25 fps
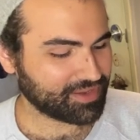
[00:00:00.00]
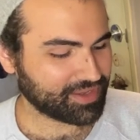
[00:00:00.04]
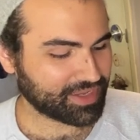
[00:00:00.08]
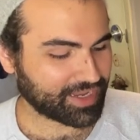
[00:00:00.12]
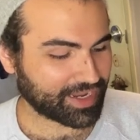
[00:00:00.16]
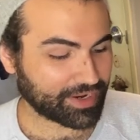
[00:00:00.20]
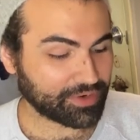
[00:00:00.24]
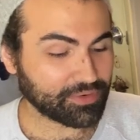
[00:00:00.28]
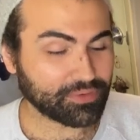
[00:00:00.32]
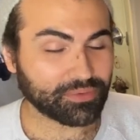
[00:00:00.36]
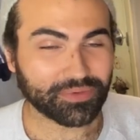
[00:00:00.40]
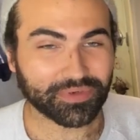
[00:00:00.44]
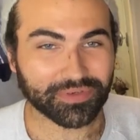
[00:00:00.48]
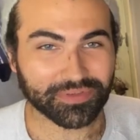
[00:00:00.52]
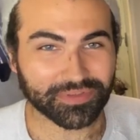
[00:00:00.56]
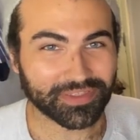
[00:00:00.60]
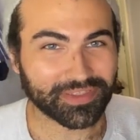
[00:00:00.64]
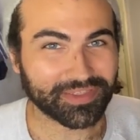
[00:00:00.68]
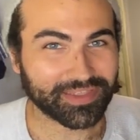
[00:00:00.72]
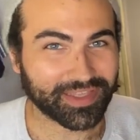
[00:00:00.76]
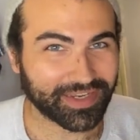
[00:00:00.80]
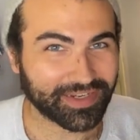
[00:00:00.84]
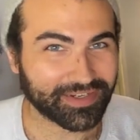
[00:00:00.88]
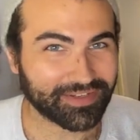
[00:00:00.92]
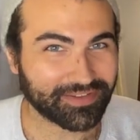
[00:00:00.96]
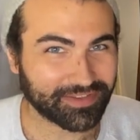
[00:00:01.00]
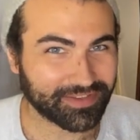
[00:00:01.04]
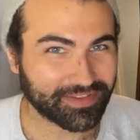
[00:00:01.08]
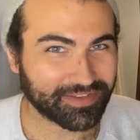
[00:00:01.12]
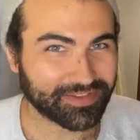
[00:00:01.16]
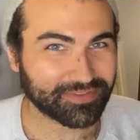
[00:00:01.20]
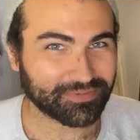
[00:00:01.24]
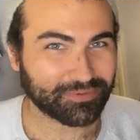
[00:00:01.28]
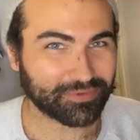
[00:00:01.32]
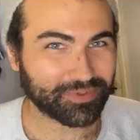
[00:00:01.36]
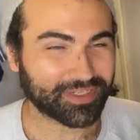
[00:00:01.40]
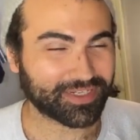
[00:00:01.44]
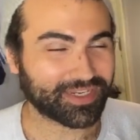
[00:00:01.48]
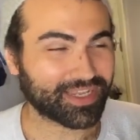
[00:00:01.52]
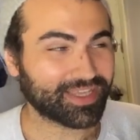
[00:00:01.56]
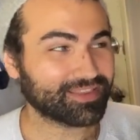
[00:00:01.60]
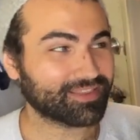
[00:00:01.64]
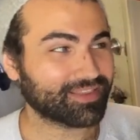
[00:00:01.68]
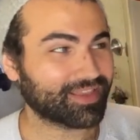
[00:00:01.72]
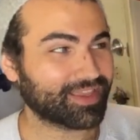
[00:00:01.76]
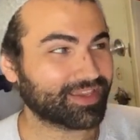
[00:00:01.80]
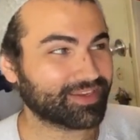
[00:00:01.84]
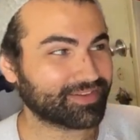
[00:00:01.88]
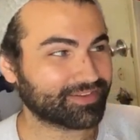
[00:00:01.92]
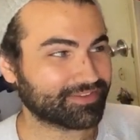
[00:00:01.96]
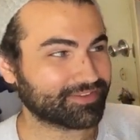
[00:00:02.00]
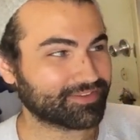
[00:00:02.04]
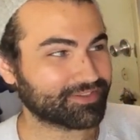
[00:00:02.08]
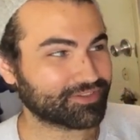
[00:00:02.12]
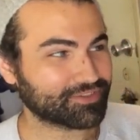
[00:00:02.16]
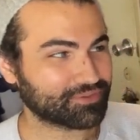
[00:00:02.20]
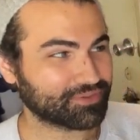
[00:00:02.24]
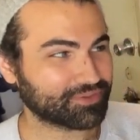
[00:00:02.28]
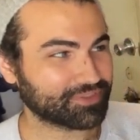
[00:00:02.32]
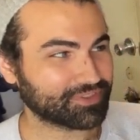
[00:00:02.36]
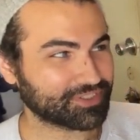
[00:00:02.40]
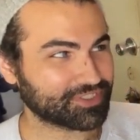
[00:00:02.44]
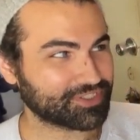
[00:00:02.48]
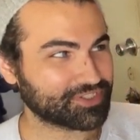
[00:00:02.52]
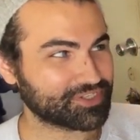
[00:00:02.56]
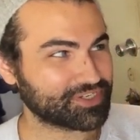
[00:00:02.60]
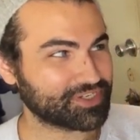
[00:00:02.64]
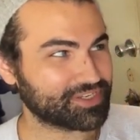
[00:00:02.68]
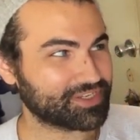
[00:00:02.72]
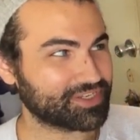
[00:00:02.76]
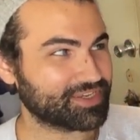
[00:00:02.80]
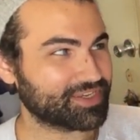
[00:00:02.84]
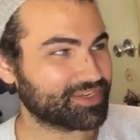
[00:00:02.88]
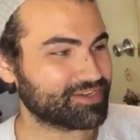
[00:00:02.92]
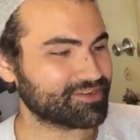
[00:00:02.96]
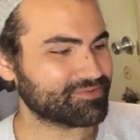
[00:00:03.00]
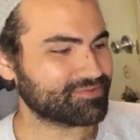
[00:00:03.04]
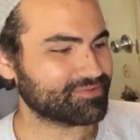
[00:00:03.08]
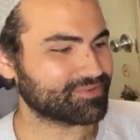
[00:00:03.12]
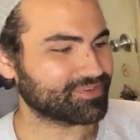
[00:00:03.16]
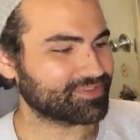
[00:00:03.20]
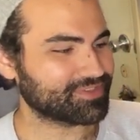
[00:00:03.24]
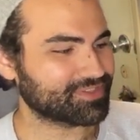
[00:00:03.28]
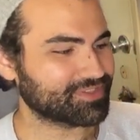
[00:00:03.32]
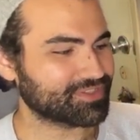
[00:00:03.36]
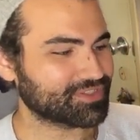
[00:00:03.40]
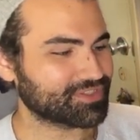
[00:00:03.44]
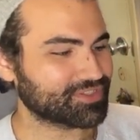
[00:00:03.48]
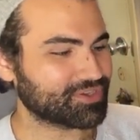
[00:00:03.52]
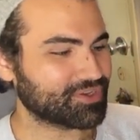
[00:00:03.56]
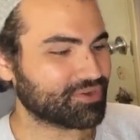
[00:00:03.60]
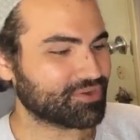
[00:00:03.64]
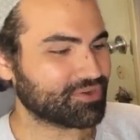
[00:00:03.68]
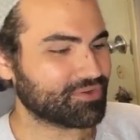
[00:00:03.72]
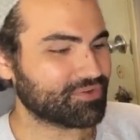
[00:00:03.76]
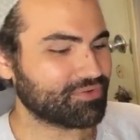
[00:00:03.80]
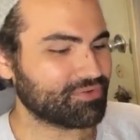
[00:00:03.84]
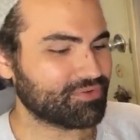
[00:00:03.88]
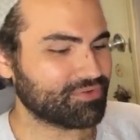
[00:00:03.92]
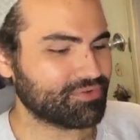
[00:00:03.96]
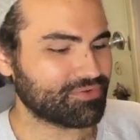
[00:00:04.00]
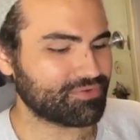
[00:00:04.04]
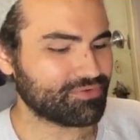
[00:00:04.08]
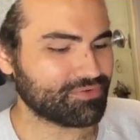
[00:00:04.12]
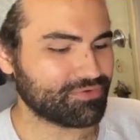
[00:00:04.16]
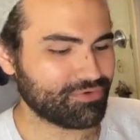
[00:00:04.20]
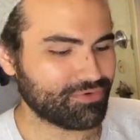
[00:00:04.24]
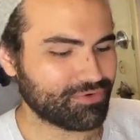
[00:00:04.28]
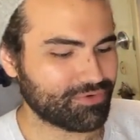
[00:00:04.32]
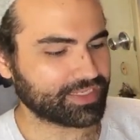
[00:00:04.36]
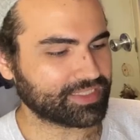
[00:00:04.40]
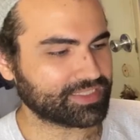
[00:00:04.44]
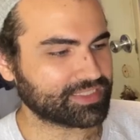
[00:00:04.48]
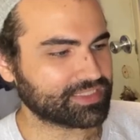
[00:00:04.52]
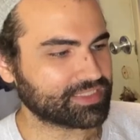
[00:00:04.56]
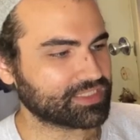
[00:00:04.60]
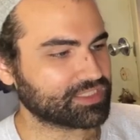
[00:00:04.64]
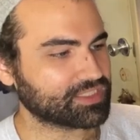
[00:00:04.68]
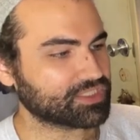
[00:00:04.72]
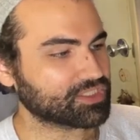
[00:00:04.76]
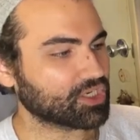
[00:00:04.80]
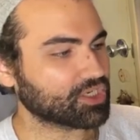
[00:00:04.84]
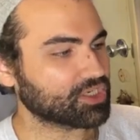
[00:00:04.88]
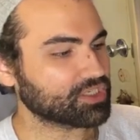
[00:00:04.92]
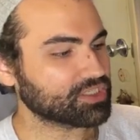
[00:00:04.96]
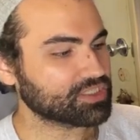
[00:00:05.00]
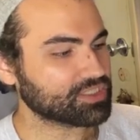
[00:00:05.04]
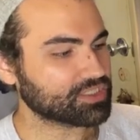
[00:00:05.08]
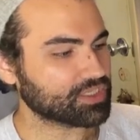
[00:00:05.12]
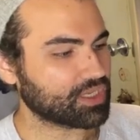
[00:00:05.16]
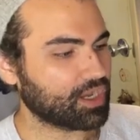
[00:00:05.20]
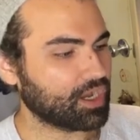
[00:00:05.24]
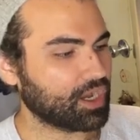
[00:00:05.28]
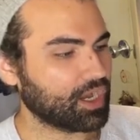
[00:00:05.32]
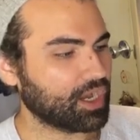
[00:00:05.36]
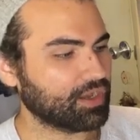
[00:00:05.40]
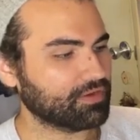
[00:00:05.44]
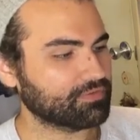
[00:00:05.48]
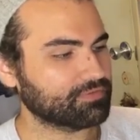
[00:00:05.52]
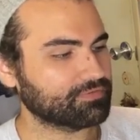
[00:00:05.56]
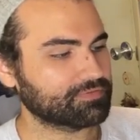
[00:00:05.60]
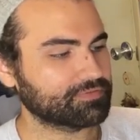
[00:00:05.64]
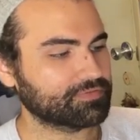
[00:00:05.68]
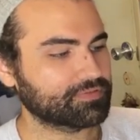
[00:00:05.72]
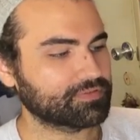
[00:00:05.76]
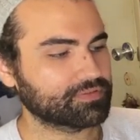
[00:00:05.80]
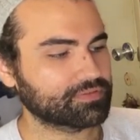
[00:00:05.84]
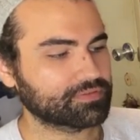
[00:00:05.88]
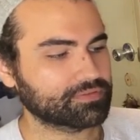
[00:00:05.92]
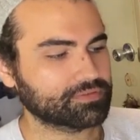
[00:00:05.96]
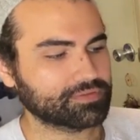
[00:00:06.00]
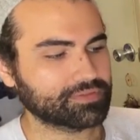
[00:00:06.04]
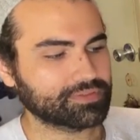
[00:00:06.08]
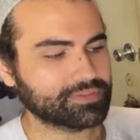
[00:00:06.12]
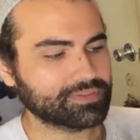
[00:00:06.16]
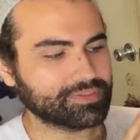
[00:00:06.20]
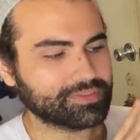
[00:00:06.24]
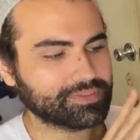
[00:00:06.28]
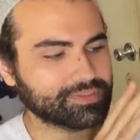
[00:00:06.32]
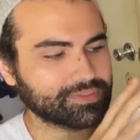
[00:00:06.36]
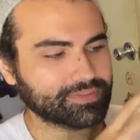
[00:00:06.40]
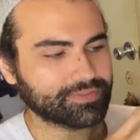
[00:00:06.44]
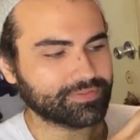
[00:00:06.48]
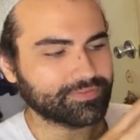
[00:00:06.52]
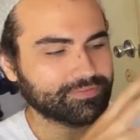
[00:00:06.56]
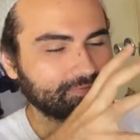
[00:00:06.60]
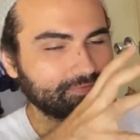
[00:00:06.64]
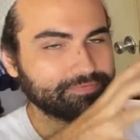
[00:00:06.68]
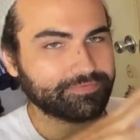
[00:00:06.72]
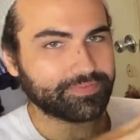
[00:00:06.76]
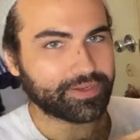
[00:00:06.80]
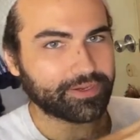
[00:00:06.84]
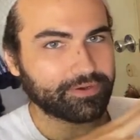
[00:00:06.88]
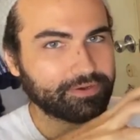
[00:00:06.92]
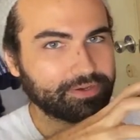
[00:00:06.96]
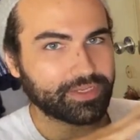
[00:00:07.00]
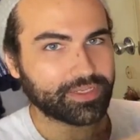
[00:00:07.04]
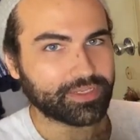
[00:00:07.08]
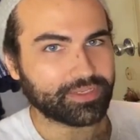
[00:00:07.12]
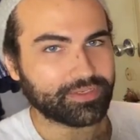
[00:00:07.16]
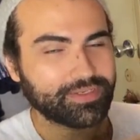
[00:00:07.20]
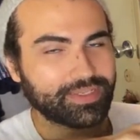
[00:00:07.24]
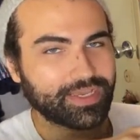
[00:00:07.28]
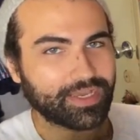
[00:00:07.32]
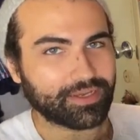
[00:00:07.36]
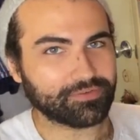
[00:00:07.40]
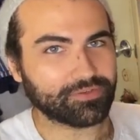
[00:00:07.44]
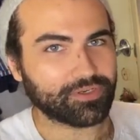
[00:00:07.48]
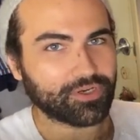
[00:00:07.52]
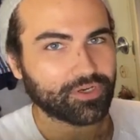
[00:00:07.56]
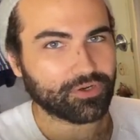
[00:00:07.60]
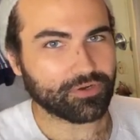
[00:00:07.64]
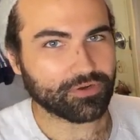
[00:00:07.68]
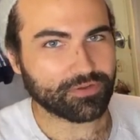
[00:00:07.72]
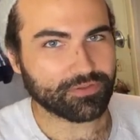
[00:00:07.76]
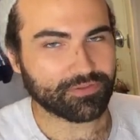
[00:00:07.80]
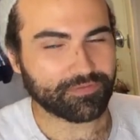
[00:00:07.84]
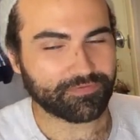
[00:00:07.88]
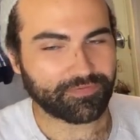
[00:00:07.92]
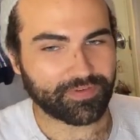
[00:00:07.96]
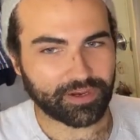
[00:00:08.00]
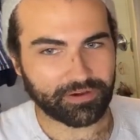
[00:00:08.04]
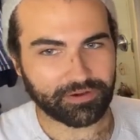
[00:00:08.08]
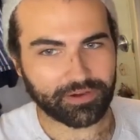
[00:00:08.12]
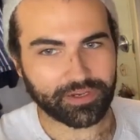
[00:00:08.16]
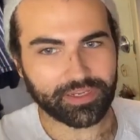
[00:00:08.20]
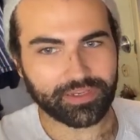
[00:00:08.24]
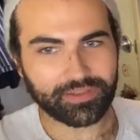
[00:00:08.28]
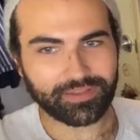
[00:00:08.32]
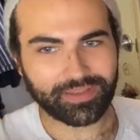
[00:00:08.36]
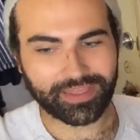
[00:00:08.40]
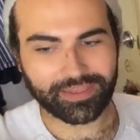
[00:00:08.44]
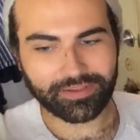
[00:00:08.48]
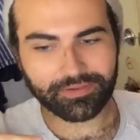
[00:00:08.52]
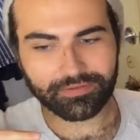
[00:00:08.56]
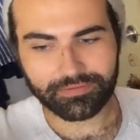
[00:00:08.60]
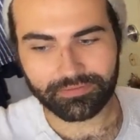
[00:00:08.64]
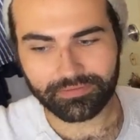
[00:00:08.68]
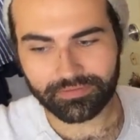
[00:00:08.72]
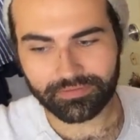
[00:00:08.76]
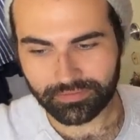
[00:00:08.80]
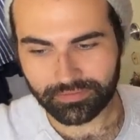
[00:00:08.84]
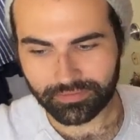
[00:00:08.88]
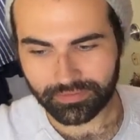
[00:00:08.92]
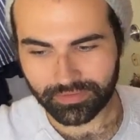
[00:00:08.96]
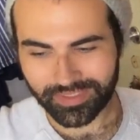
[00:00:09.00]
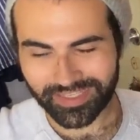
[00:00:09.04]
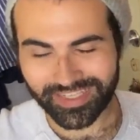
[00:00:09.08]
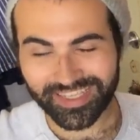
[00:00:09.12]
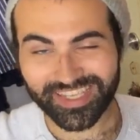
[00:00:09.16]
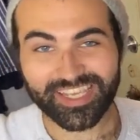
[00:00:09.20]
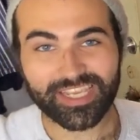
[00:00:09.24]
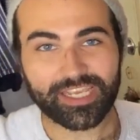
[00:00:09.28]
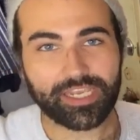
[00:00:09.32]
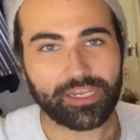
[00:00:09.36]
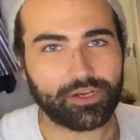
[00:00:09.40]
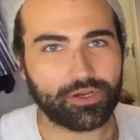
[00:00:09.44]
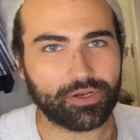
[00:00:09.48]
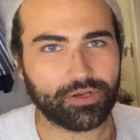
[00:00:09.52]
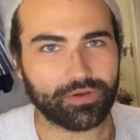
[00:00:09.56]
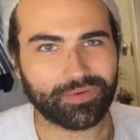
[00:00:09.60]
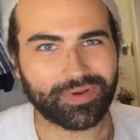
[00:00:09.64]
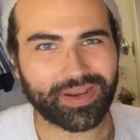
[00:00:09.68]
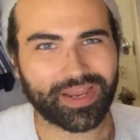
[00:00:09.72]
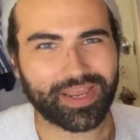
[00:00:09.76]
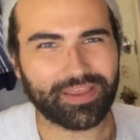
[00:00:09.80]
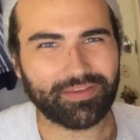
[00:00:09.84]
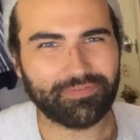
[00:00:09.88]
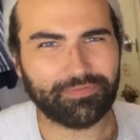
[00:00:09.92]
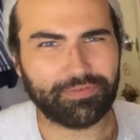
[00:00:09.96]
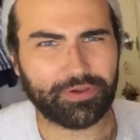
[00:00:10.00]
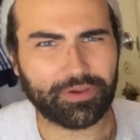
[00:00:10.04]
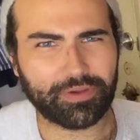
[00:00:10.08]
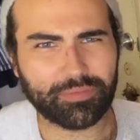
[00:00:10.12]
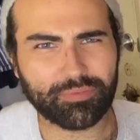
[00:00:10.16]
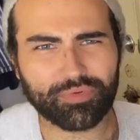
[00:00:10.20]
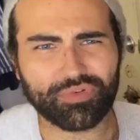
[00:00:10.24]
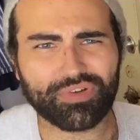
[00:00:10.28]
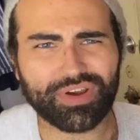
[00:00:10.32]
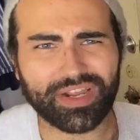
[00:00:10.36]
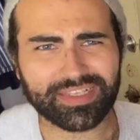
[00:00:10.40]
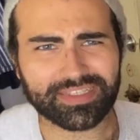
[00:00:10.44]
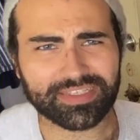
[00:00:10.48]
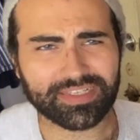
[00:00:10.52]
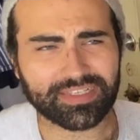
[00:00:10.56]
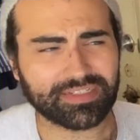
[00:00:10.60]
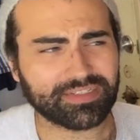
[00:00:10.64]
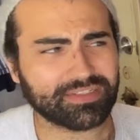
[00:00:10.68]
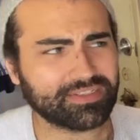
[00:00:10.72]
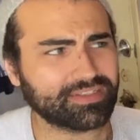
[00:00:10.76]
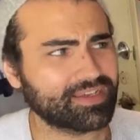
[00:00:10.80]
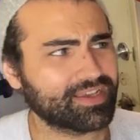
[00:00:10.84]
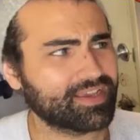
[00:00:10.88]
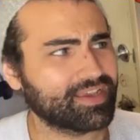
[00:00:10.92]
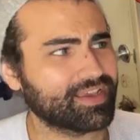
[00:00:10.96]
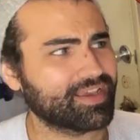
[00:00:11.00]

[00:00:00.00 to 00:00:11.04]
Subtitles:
I really liked this one. I liked the trilogy. It was so, ooh, it starts off very down to earth, very like here, right? Very present.